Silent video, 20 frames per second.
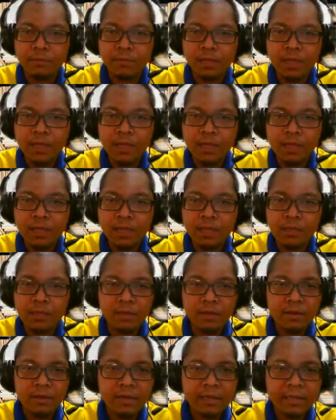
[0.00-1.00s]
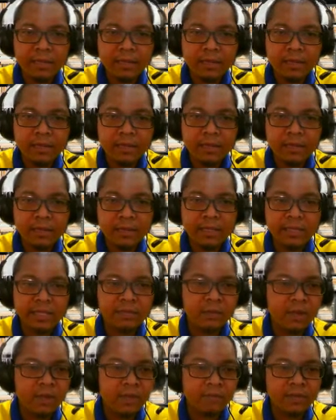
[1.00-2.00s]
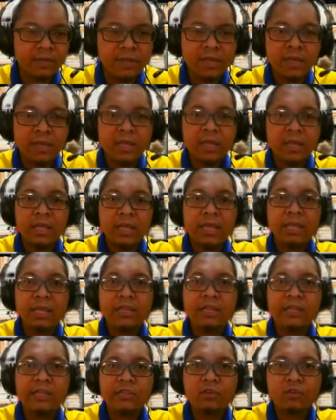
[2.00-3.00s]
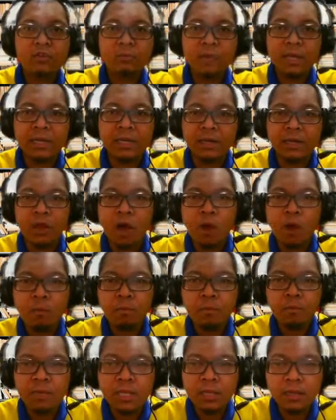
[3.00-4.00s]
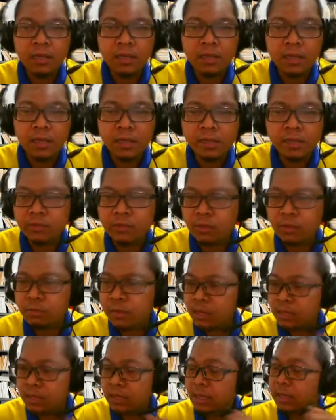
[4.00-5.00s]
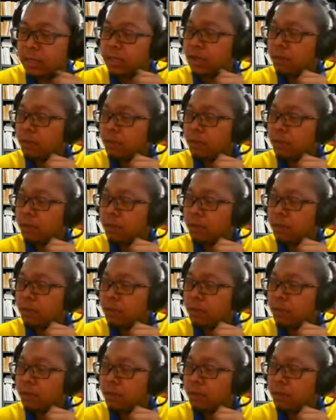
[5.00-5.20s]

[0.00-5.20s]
Okay, can you understand this? This is one of the instrument, optical instrument.